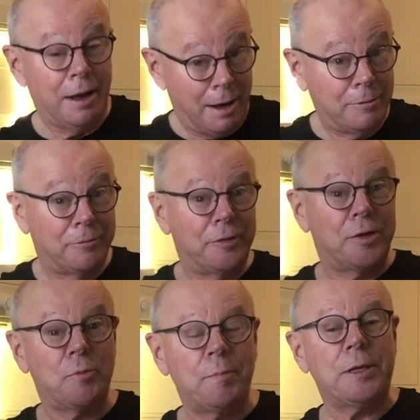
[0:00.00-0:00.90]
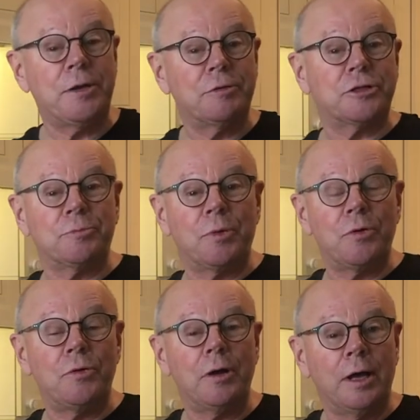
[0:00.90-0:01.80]
Hopefully we'll be doing some
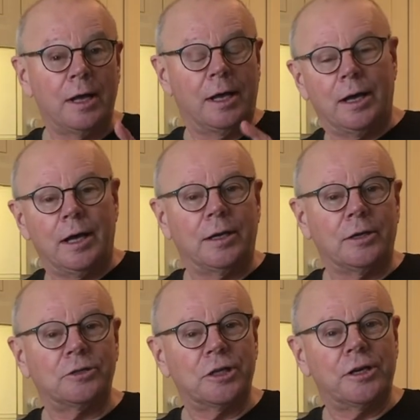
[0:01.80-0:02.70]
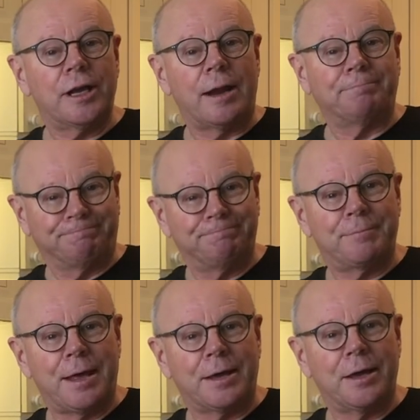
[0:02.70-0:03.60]
more, and I'll see you again.
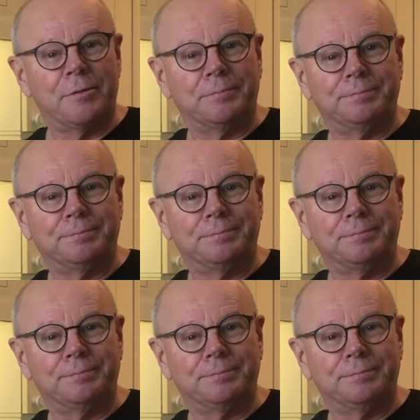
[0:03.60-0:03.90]
Thank you.